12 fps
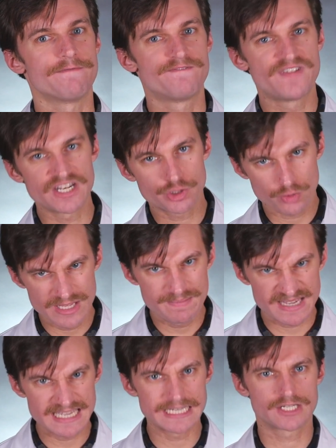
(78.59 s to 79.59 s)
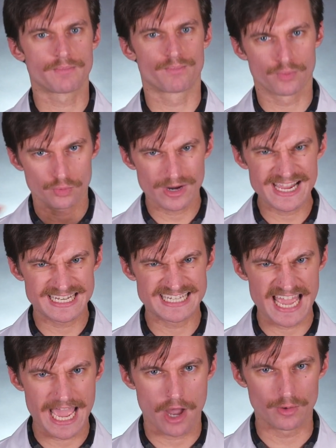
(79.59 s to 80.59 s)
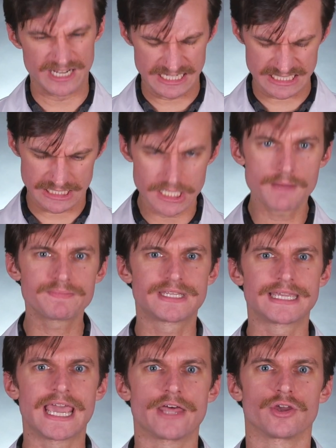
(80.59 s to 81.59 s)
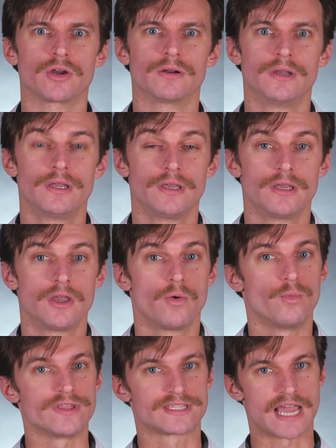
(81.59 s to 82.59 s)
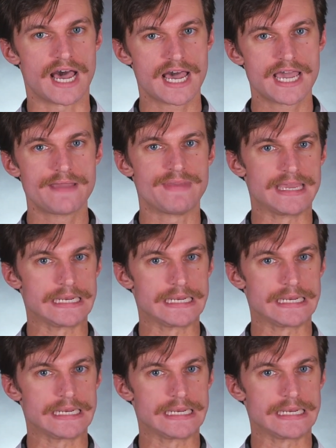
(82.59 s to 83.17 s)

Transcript: eventually begin to break down and clump together. With time